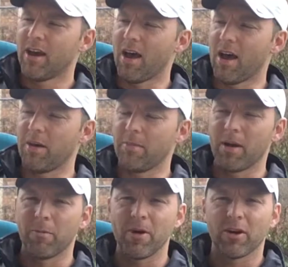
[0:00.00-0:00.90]

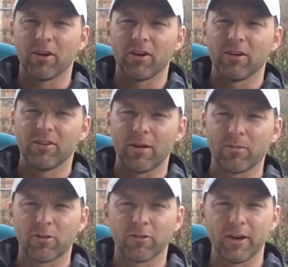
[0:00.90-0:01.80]
and we are
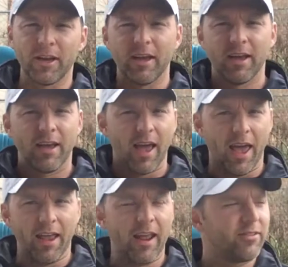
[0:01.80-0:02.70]
chapter 3.
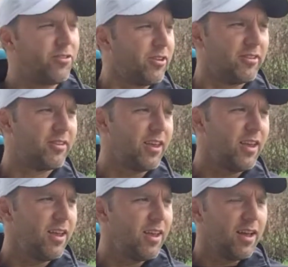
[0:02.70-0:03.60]
And as you can see,